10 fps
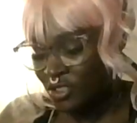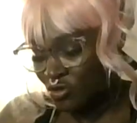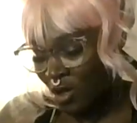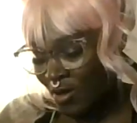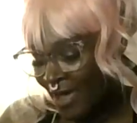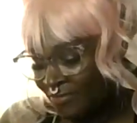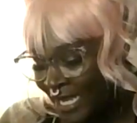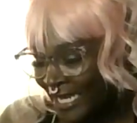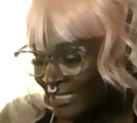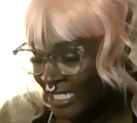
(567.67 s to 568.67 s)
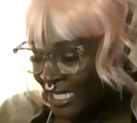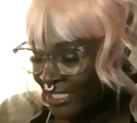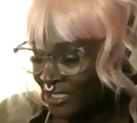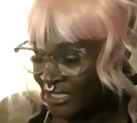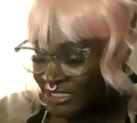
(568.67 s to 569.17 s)
you're going to have light at the end
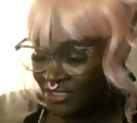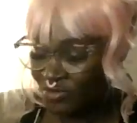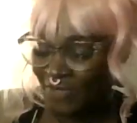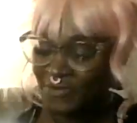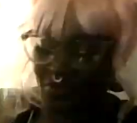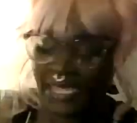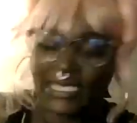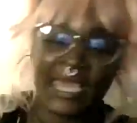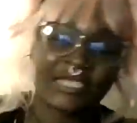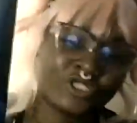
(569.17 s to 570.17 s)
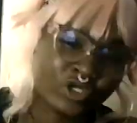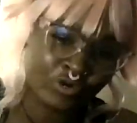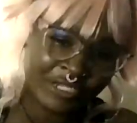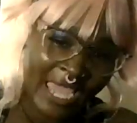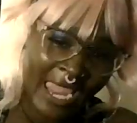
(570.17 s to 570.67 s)
of the tunnel. I feel like as you're
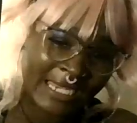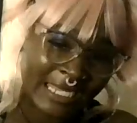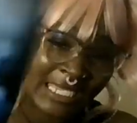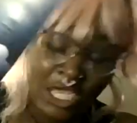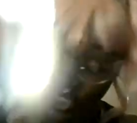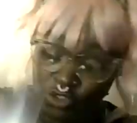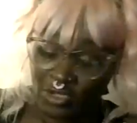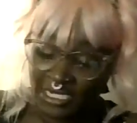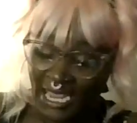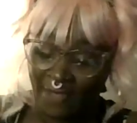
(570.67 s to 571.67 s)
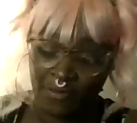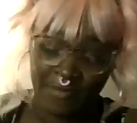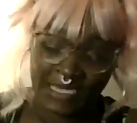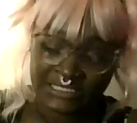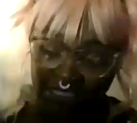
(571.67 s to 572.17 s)
creating, you could have a
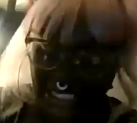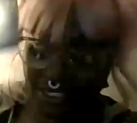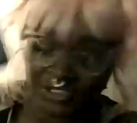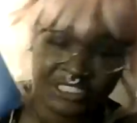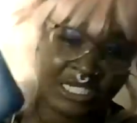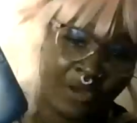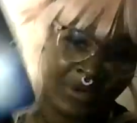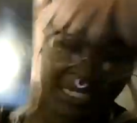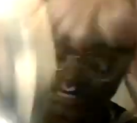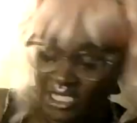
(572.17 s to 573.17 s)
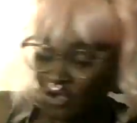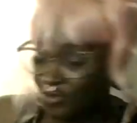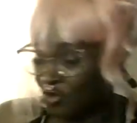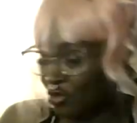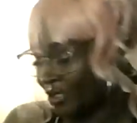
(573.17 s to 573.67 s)
masculine energy coming in to help
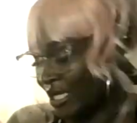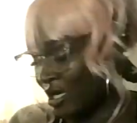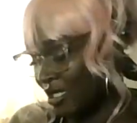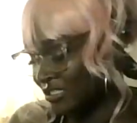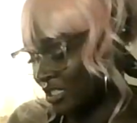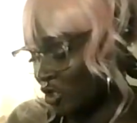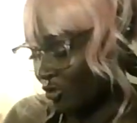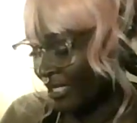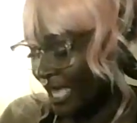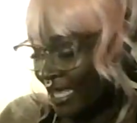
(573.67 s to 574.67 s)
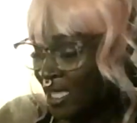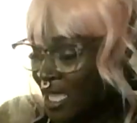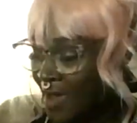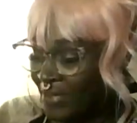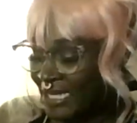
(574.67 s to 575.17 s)
you create.
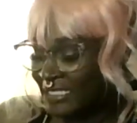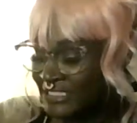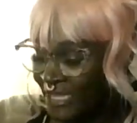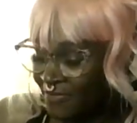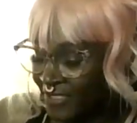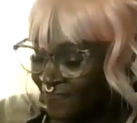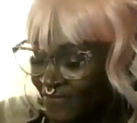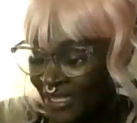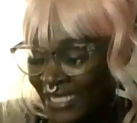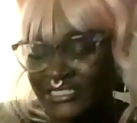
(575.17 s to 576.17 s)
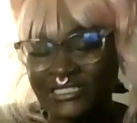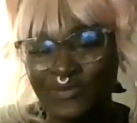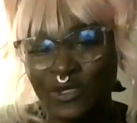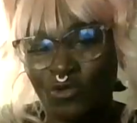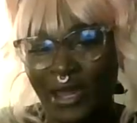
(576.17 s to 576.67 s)
But I definitely feel like just
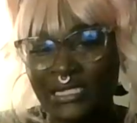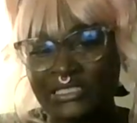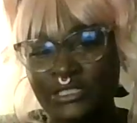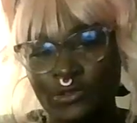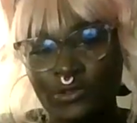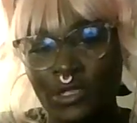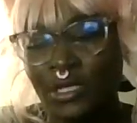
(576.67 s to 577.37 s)
be gratitude.